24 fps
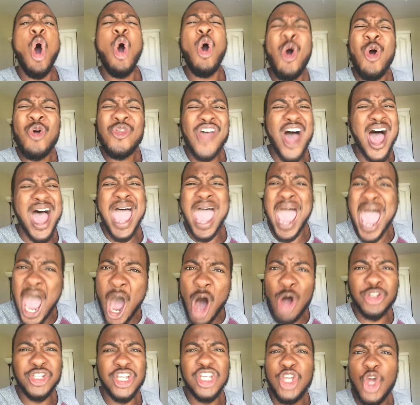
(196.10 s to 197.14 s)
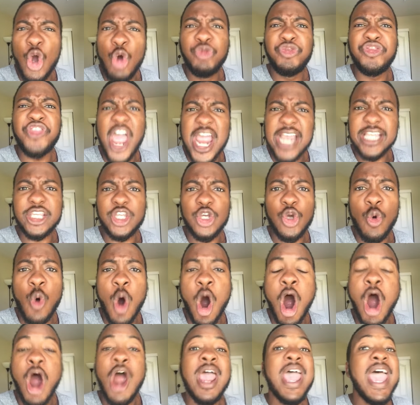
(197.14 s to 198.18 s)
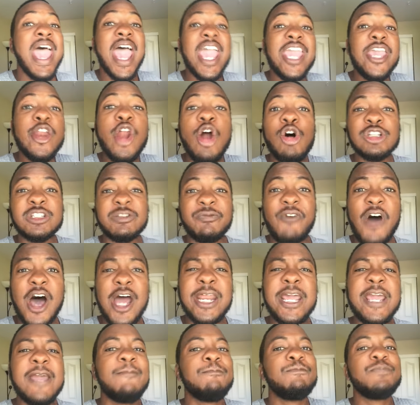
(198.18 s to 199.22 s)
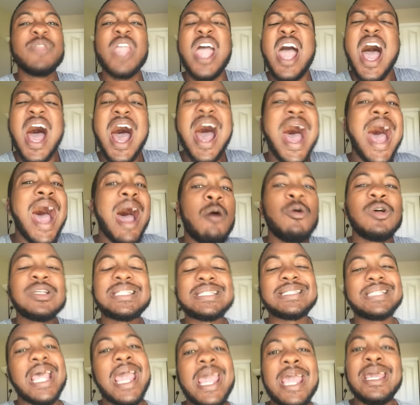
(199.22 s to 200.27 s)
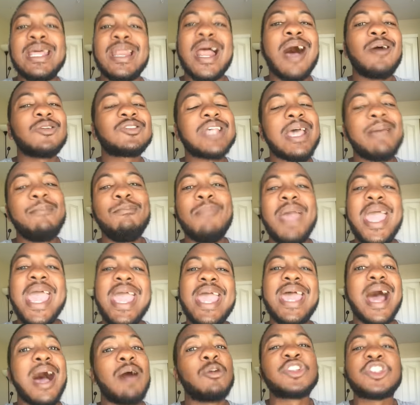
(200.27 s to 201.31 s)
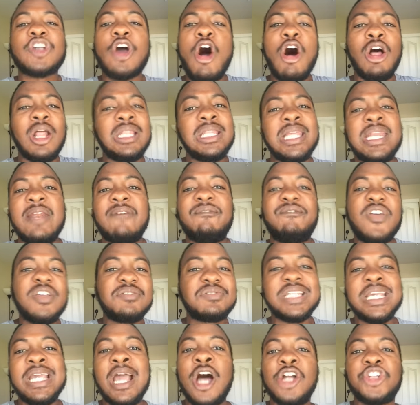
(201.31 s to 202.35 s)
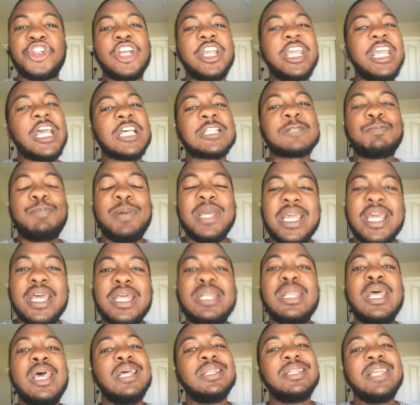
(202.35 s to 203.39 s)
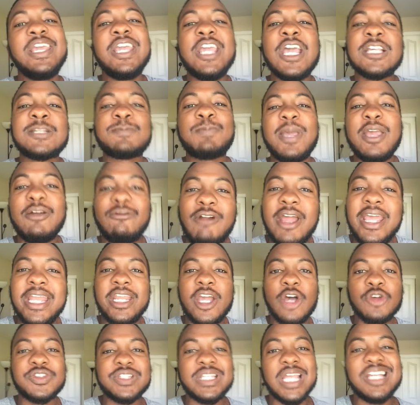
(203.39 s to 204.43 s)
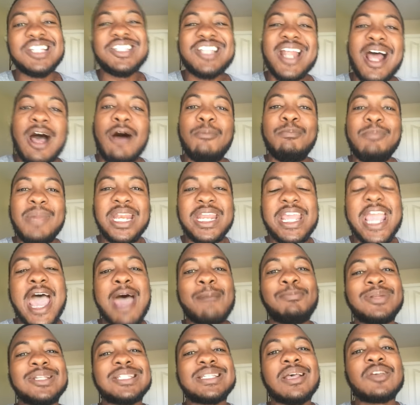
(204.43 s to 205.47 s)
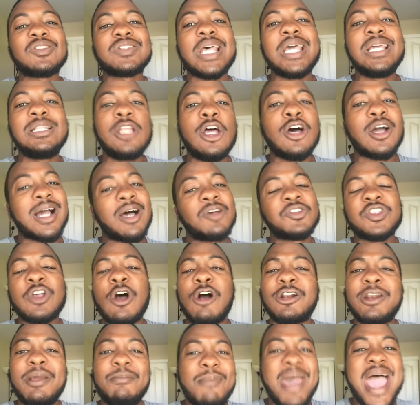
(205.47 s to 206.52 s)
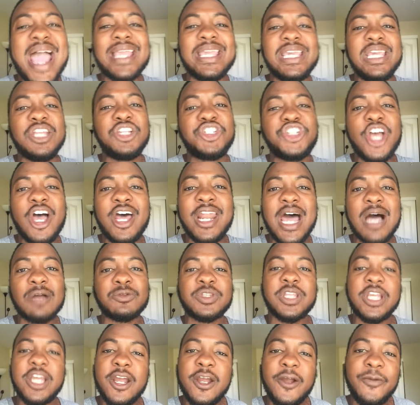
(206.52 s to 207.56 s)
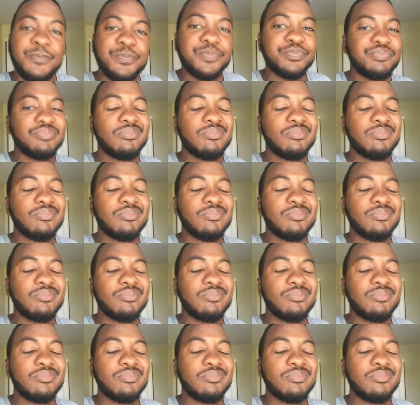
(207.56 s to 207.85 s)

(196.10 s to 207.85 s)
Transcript: Who the hell do you think you are? And you know what's funny? I was calling in the 1500 ESPN, the ESPN radio station out in Minneapolis. I was like, look, I was talking to Mackie and Judd out there.